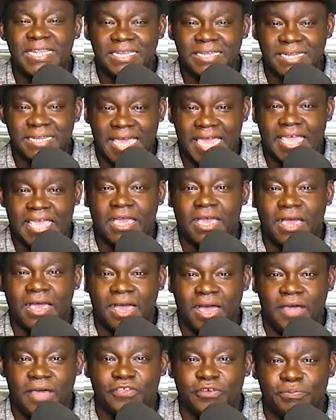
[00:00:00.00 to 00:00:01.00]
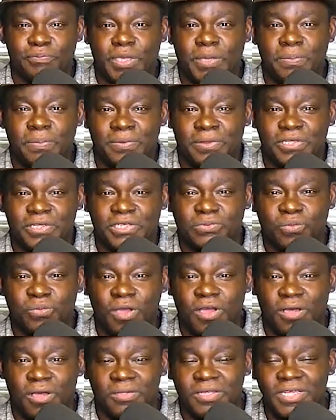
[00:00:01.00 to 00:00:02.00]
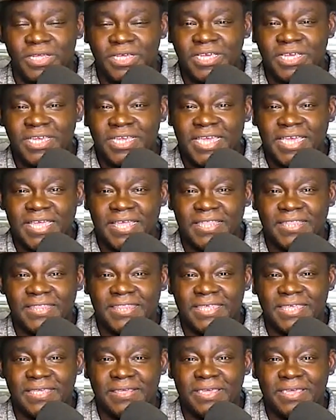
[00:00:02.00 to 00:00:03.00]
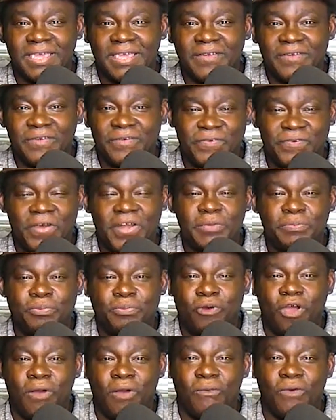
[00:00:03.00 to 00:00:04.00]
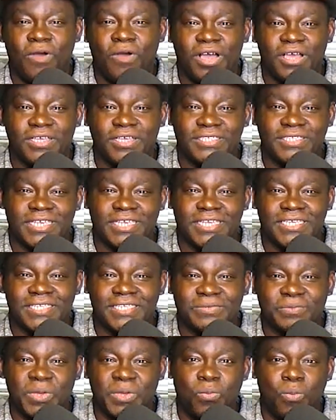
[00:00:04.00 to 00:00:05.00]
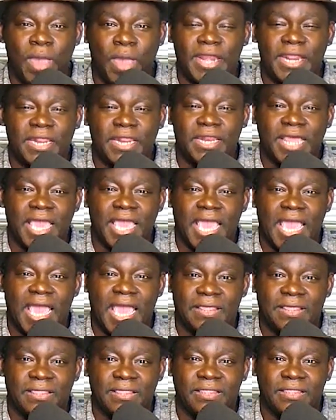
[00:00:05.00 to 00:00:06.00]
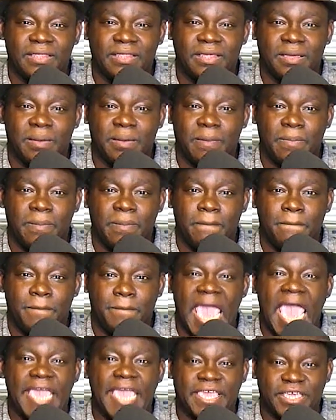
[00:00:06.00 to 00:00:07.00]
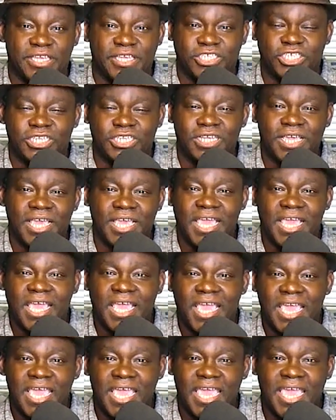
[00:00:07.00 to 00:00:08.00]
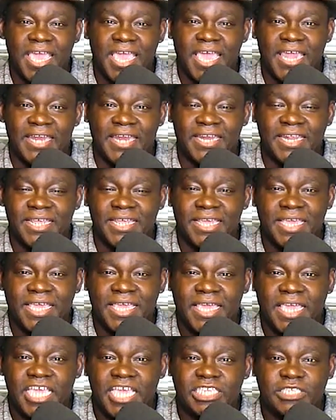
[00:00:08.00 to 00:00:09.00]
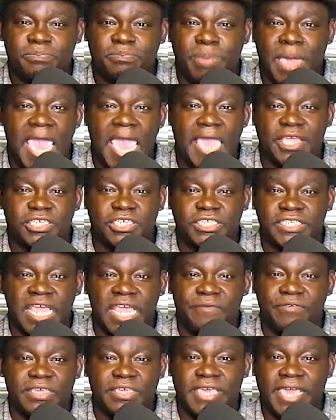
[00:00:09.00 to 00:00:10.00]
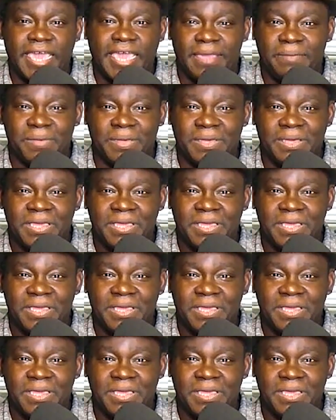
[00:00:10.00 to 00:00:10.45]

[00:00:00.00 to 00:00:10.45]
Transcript: like other people as well. And the funny part is we waited at baggage and his baggage never came.